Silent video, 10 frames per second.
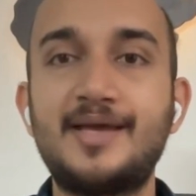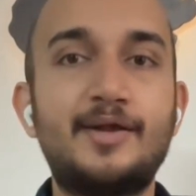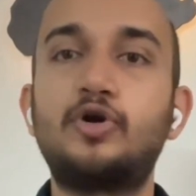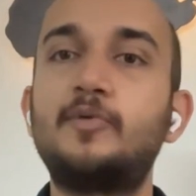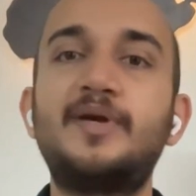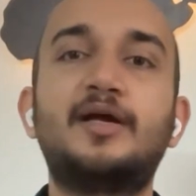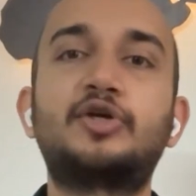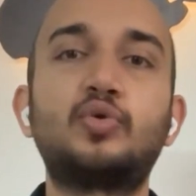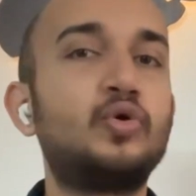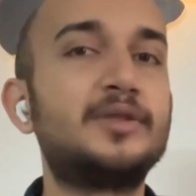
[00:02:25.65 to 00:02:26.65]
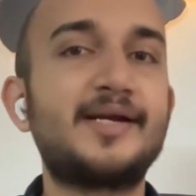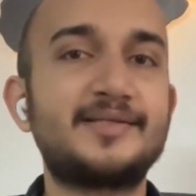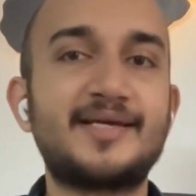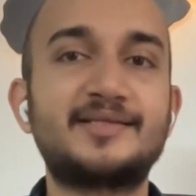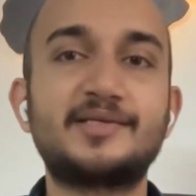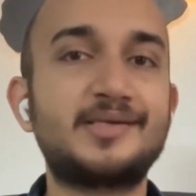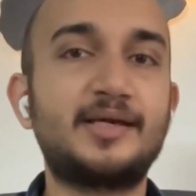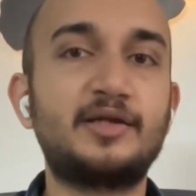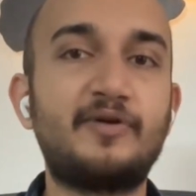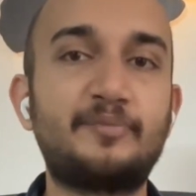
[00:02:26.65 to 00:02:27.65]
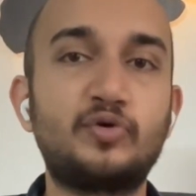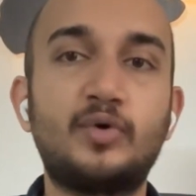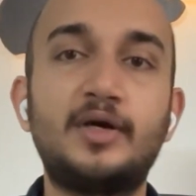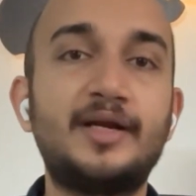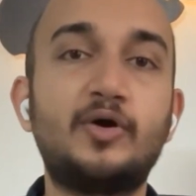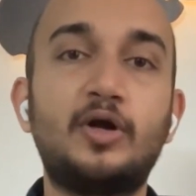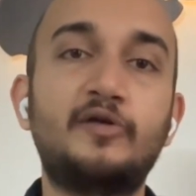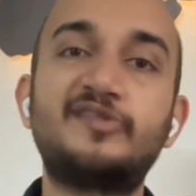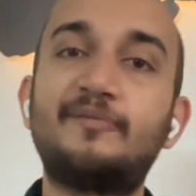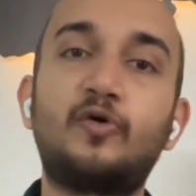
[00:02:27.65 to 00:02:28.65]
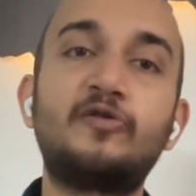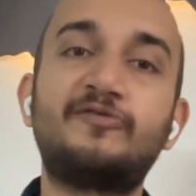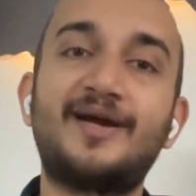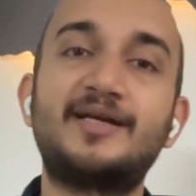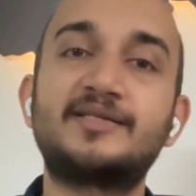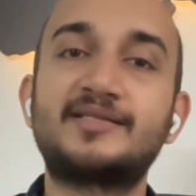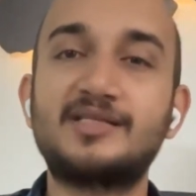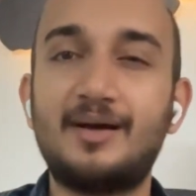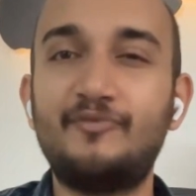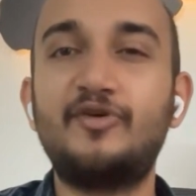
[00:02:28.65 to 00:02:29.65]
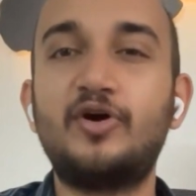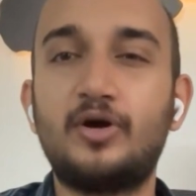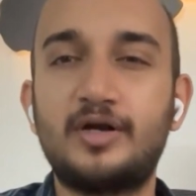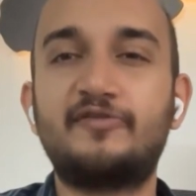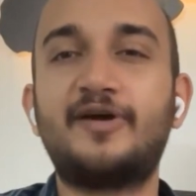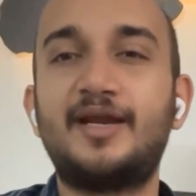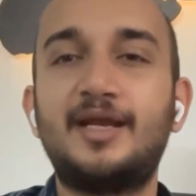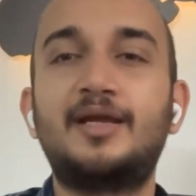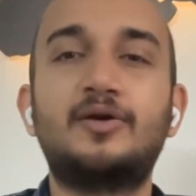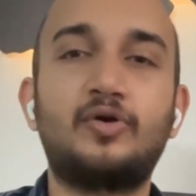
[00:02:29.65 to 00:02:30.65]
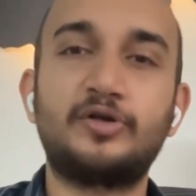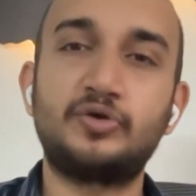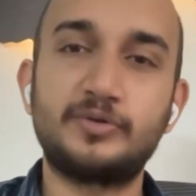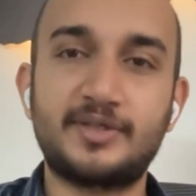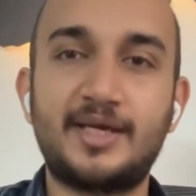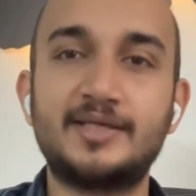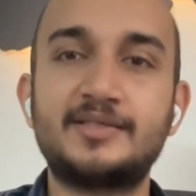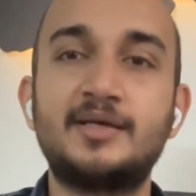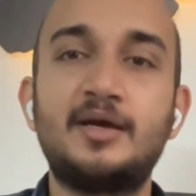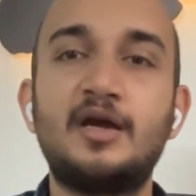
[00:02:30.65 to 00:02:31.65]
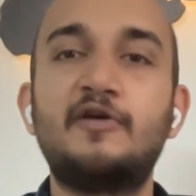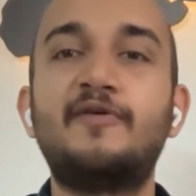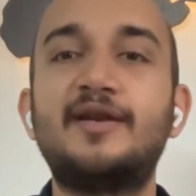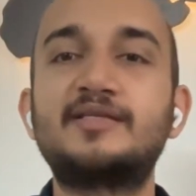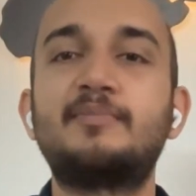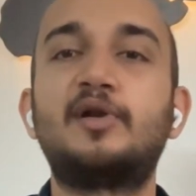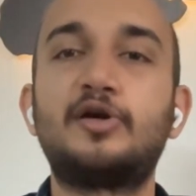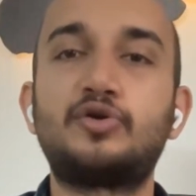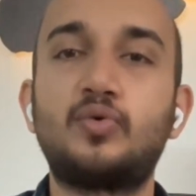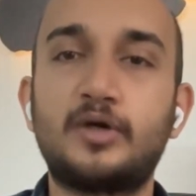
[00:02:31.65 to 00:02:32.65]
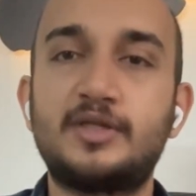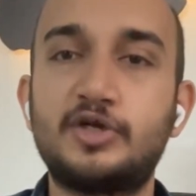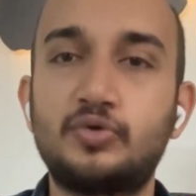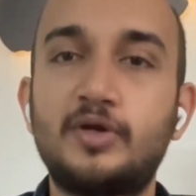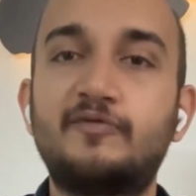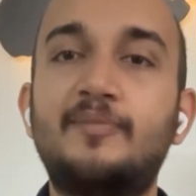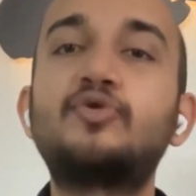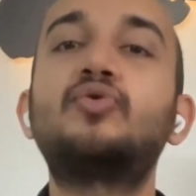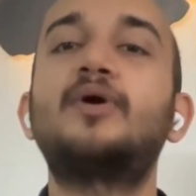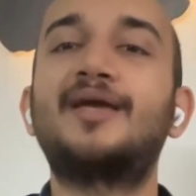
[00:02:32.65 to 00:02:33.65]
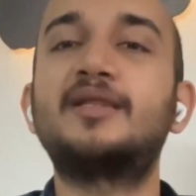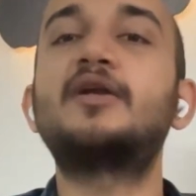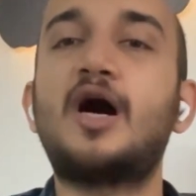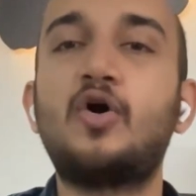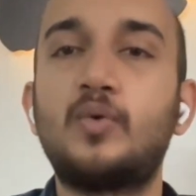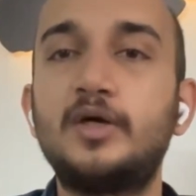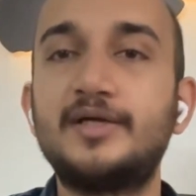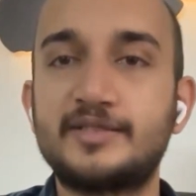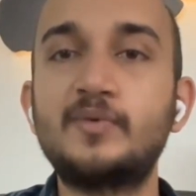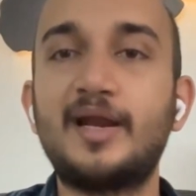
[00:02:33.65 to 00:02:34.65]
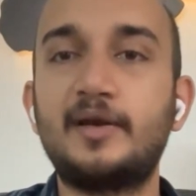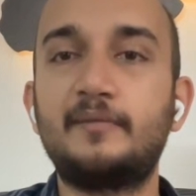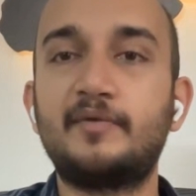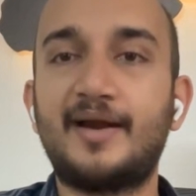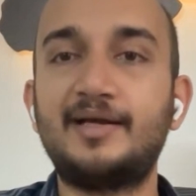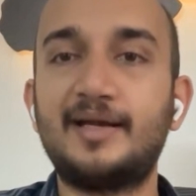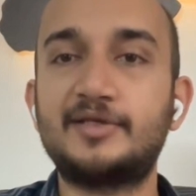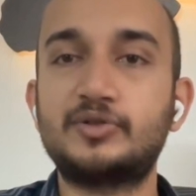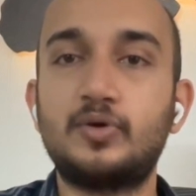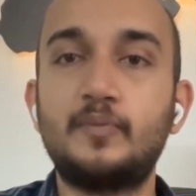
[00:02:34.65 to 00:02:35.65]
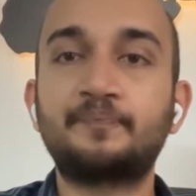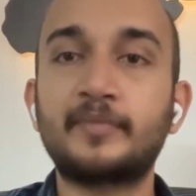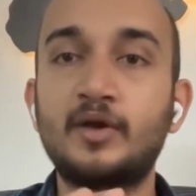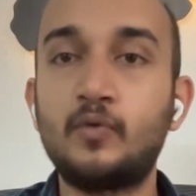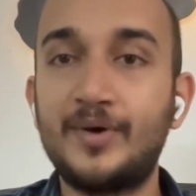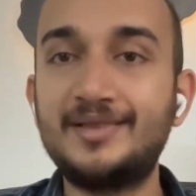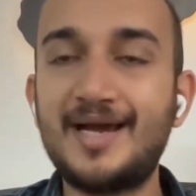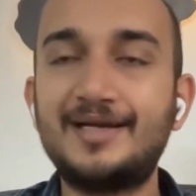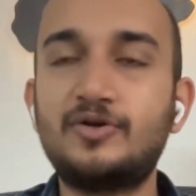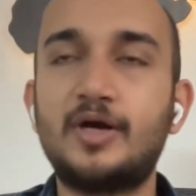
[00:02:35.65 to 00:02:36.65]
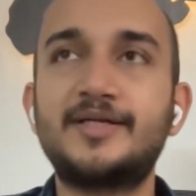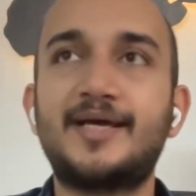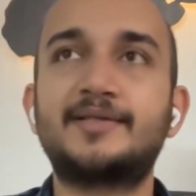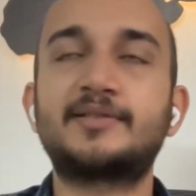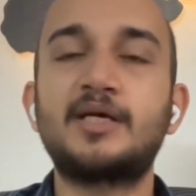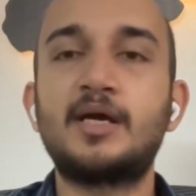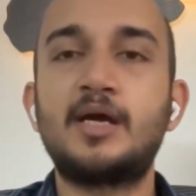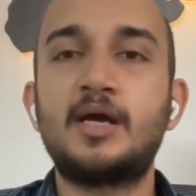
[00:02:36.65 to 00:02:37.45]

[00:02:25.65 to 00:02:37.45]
there would be a tool that is existing in the Web2 world, and all of them would find some way or defining or use case very similar to what they do in Web2 in the DAO world as well, right? Like, so with that context,